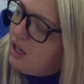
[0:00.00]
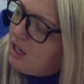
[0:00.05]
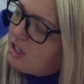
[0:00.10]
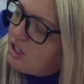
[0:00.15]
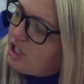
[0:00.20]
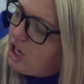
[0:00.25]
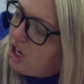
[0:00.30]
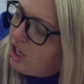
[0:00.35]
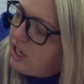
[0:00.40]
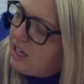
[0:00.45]

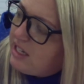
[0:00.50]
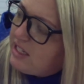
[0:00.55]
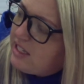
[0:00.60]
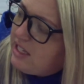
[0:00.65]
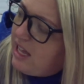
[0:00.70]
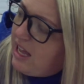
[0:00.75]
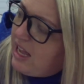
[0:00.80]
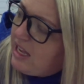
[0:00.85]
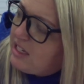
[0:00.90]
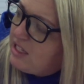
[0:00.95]
Turkey's
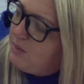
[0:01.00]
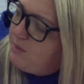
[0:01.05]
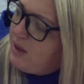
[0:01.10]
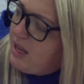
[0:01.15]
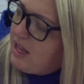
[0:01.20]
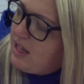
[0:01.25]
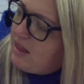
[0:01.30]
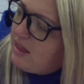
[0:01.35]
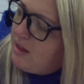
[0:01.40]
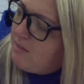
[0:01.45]
legs
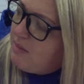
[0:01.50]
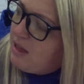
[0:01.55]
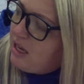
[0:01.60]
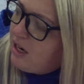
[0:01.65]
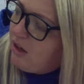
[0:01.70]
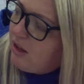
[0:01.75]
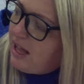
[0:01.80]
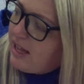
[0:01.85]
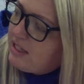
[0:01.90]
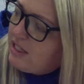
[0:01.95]
bent in the
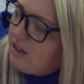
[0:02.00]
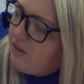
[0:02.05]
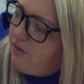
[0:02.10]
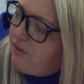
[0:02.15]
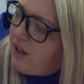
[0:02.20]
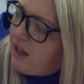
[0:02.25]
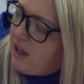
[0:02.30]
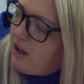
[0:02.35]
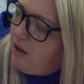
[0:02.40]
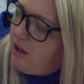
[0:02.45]
middle as he
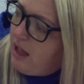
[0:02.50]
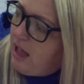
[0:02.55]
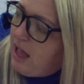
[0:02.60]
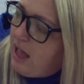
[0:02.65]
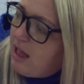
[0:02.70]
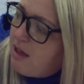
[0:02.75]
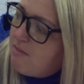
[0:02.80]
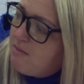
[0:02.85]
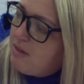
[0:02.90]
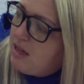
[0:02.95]
fell,
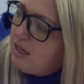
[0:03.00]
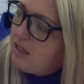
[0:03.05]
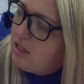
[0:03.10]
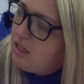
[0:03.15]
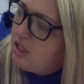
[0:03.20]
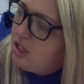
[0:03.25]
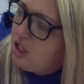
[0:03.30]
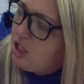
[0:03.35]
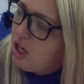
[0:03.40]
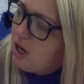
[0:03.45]
and
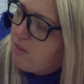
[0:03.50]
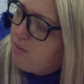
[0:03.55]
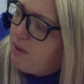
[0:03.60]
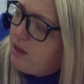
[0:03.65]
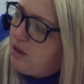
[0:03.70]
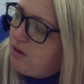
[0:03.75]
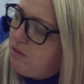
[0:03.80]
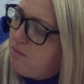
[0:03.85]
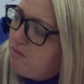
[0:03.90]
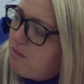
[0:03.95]

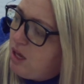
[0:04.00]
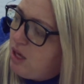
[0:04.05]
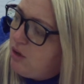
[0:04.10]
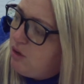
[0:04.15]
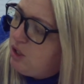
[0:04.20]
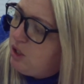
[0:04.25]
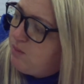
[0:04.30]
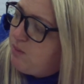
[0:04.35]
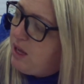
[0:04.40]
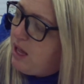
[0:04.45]
Mr.
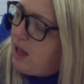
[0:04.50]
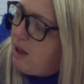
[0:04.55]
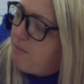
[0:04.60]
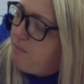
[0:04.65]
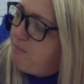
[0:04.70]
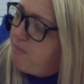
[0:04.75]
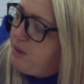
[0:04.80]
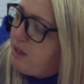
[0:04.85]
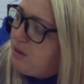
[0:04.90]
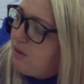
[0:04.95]
Moose put
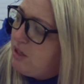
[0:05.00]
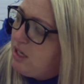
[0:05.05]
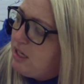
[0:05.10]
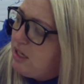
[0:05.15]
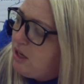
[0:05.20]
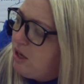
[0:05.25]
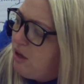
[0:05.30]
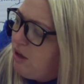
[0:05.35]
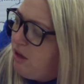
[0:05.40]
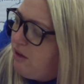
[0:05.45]
a
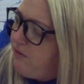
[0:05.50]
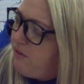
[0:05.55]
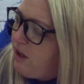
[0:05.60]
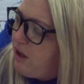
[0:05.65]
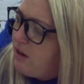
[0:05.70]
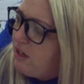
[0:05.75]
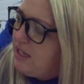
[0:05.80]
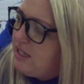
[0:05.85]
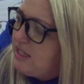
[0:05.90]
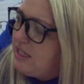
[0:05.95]
booted hoof
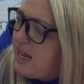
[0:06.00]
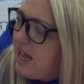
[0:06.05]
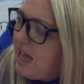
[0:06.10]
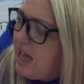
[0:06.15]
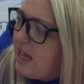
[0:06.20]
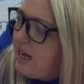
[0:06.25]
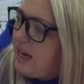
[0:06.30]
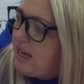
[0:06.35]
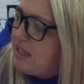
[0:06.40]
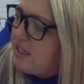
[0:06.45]
on his
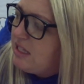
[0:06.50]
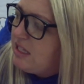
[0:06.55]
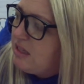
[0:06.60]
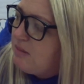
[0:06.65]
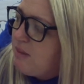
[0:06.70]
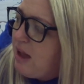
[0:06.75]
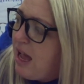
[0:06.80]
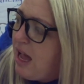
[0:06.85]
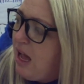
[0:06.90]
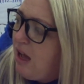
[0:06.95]
head and
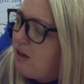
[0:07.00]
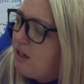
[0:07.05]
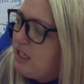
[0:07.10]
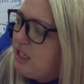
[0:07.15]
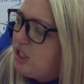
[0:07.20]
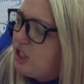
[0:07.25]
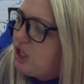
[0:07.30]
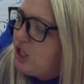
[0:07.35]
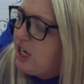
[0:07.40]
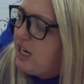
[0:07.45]
smiled
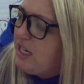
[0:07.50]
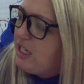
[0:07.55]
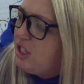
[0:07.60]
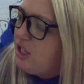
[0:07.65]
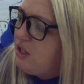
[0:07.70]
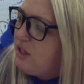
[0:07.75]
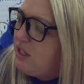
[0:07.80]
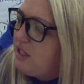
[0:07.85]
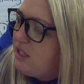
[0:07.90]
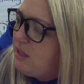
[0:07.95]
his great
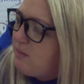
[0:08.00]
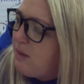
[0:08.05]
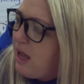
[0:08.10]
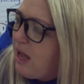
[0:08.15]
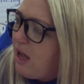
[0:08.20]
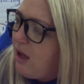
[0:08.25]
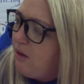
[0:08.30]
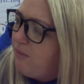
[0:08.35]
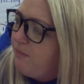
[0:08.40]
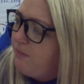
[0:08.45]
toothy
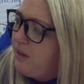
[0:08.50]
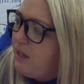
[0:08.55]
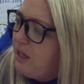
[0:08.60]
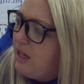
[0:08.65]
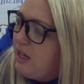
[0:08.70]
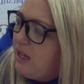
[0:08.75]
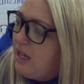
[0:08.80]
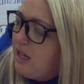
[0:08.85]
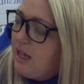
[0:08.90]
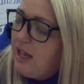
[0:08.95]
smile.
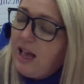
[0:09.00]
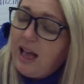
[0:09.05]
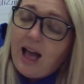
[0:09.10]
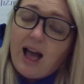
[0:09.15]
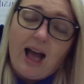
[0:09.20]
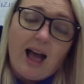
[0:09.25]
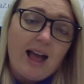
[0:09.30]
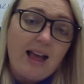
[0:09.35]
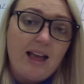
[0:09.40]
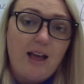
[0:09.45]

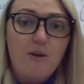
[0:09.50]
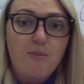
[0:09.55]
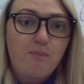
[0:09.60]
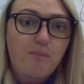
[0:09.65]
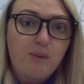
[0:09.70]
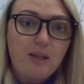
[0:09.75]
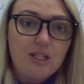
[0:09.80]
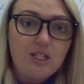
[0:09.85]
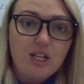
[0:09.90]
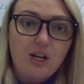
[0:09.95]
"I
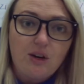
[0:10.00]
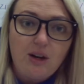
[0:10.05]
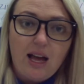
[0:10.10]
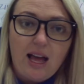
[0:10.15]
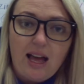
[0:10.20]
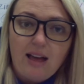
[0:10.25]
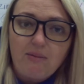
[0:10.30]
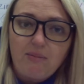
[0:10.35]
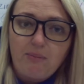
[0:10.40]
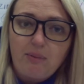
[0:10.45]
hope you don't
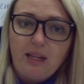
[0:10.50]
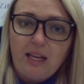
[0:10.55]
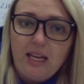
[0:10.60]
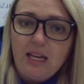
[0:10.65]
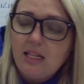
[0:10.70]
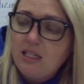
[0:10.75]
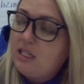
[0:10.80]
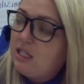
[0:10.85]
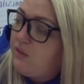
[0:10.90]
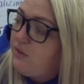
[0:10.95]
have
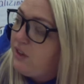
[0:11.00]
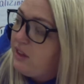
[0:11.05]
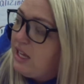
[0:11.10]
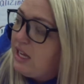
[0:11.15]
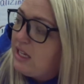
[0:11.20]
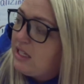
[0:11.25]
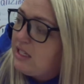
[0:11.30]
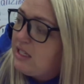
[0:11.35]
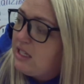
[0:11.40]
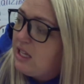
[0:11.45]
plans for
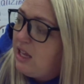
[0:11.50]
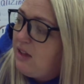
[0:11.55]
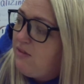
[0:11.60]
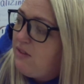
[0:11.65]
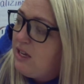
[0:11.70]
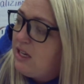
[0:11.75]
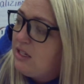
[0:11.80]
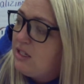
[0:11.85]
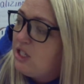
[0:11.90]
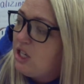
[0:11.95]

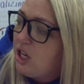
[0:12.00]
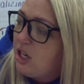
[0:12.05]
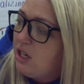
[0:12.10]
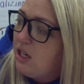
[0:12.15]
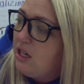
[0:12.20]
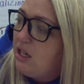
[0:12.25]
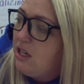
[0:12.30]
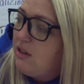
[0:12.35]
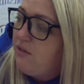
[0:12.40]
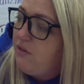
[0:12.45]
Thanksgiving,
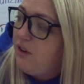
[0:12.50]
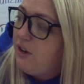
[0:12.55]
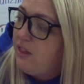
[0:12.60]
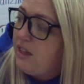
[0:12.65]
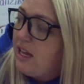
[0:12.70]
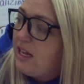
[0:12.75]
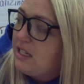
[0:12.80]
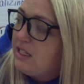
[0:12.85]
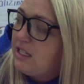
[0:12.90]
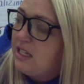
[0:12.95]

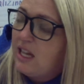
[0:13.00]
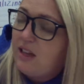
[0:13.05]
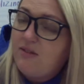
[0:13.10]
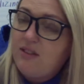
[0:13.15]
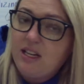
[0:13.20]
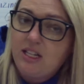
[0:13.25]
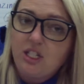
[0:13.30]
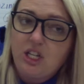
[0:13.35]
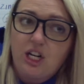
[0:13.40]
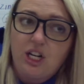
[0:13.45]

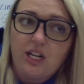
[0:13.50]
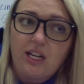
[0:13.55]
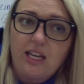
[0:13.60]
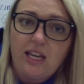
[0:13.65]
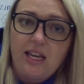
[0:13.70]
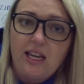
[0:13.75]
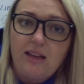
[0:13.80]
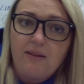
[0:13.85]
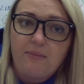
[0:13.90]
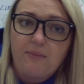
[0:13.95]

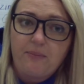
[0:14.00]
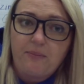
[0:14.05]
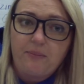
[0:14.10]
Turkey."